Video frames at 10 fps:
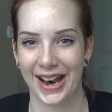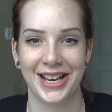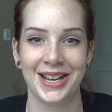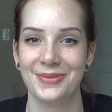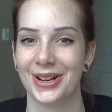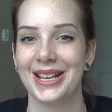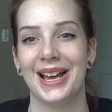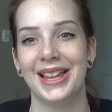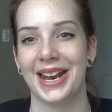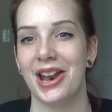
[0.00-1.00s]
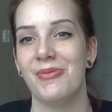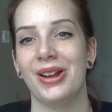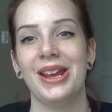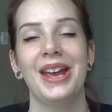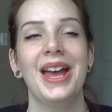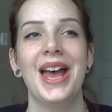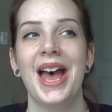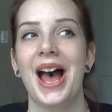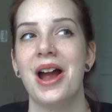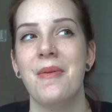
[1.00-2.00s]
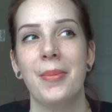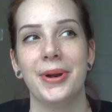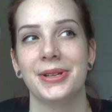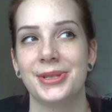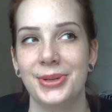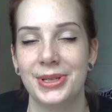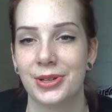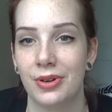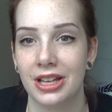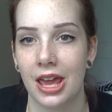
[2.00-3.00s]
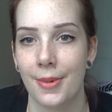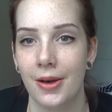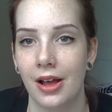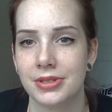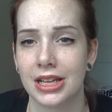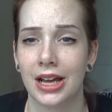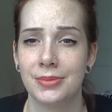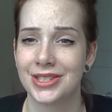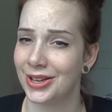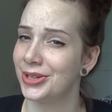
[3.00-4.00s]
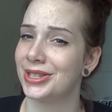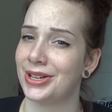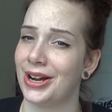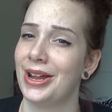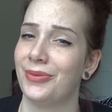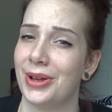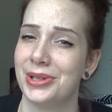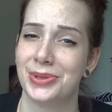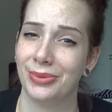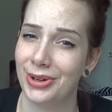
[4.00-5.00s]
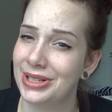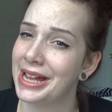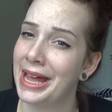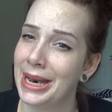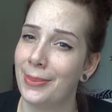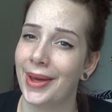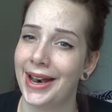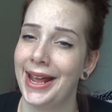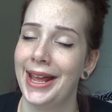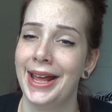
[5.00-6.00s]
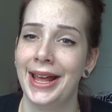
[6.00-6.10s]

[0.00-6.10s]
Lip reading: I didn't want to yell at anybody. I remember as soon as Quinn came out, I was like, I'm so sorry if I was rude to anybody,